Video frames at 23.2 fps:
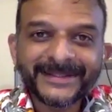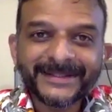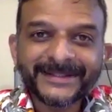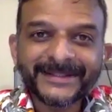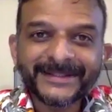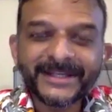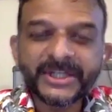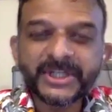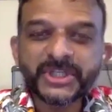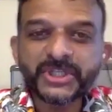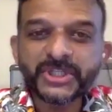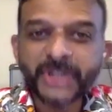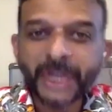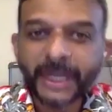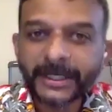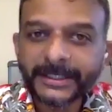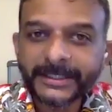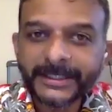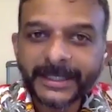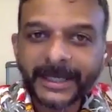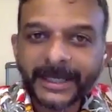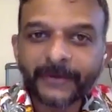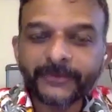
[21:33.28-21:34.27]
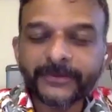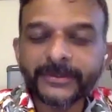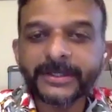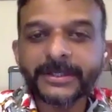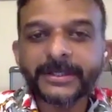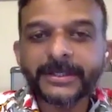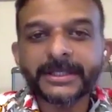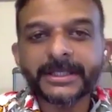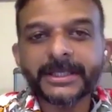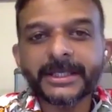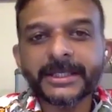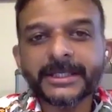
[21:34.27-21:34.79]
They shut down the
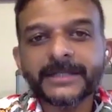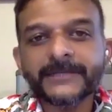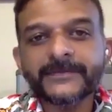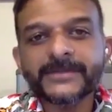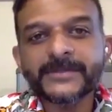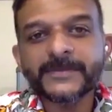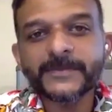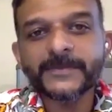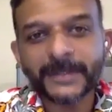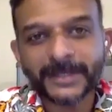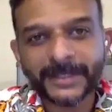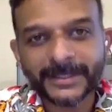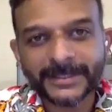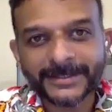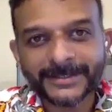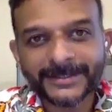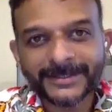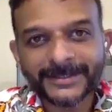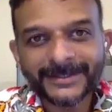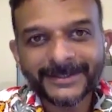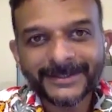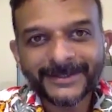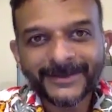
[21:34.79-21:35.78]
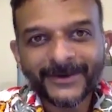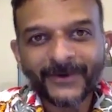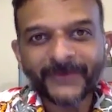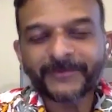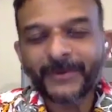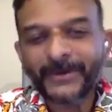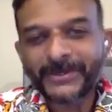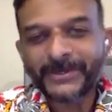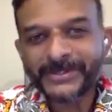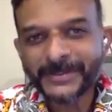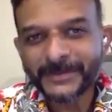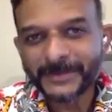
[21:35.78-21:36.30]
creative spirit of
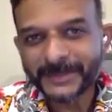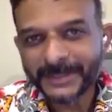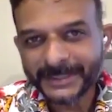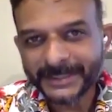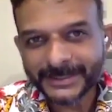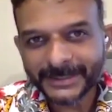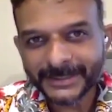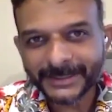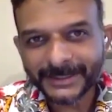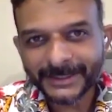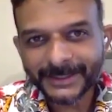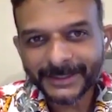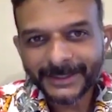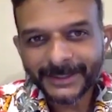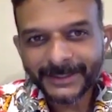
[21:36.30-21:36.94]
possibility.